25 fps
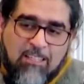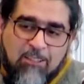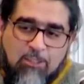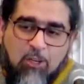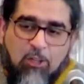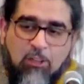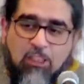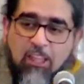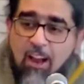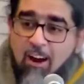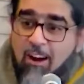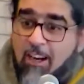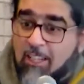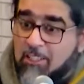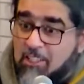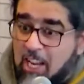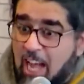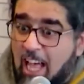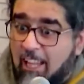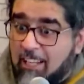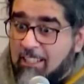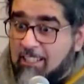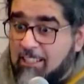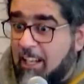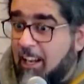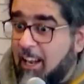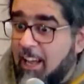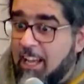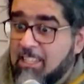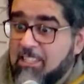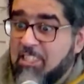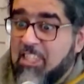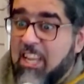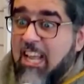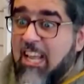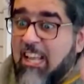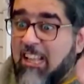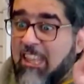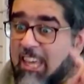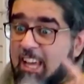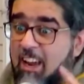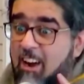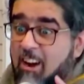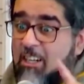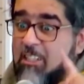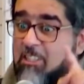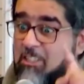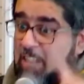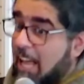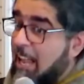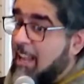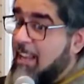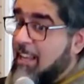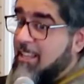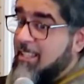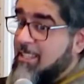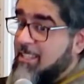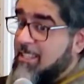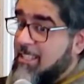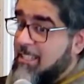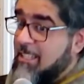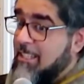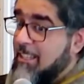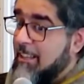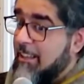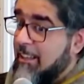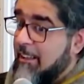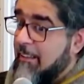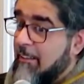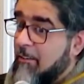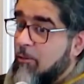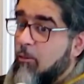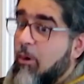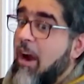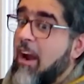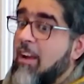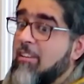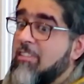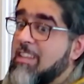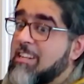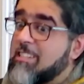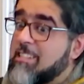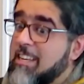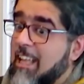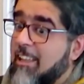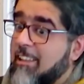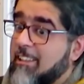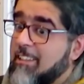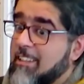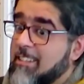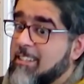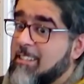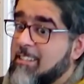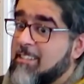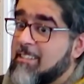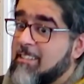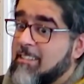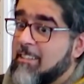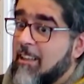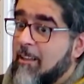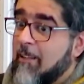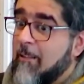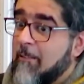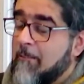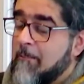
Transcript: So they are jealous. Allah is saying they are jealous. Why are they jealous?